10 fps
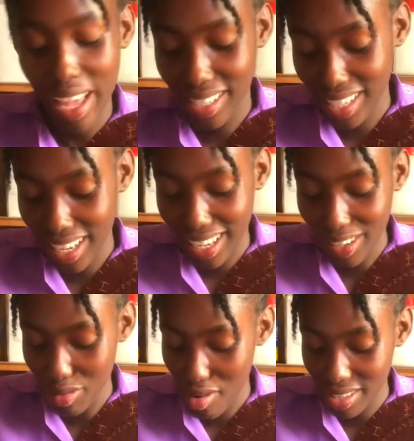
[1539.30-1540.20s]
Exactly,
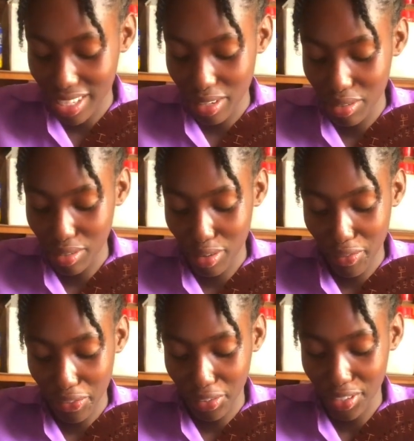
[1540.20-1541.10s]
I couldn't tell you
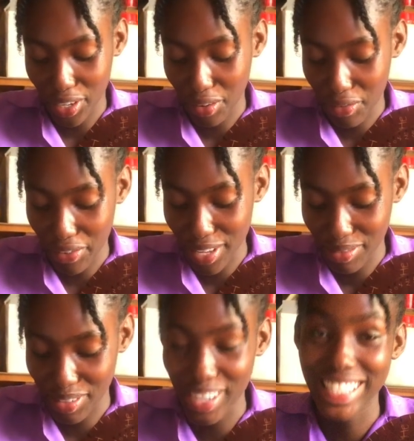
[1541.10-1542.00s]
the
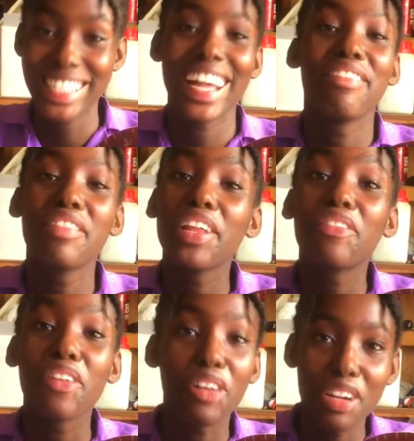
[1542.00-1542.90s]
circumference because I've really
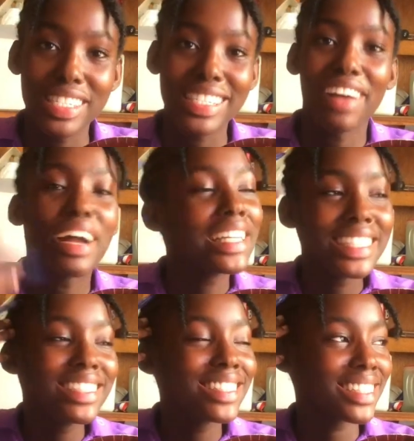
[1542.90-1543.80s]
forgotten. Now I
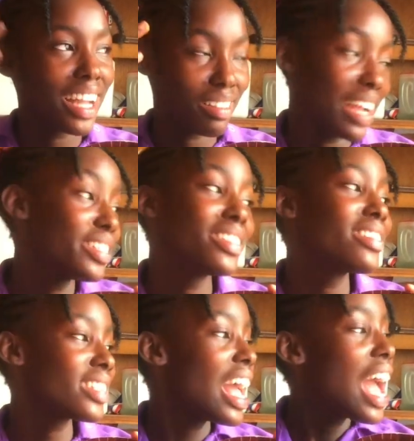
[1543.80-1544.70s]

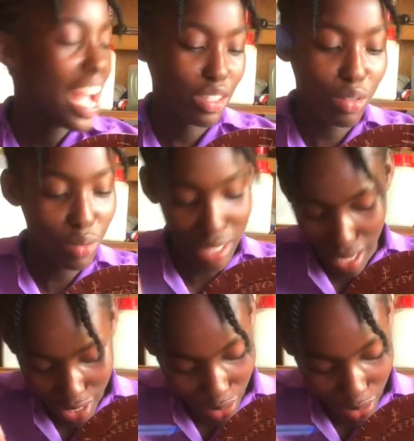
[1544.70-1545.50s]
just wanted it